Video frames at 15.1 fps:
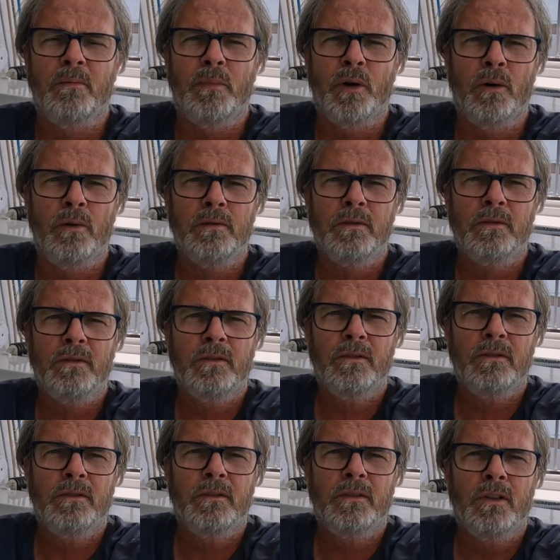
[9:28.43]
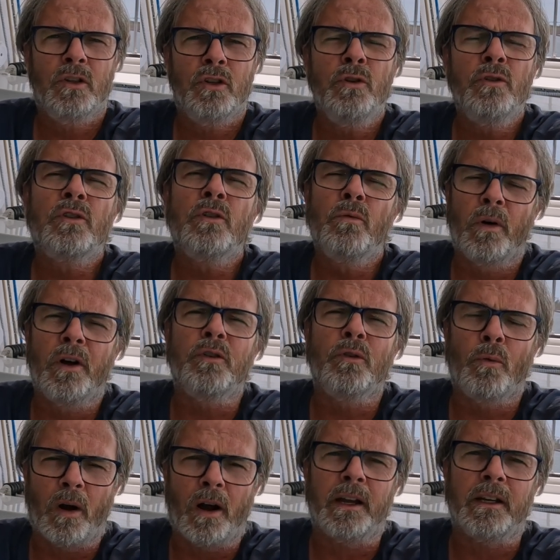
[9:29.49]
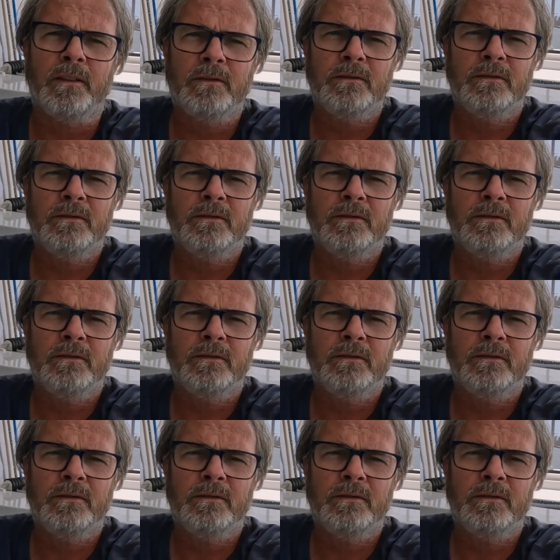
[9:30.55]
boat, you should wonder why.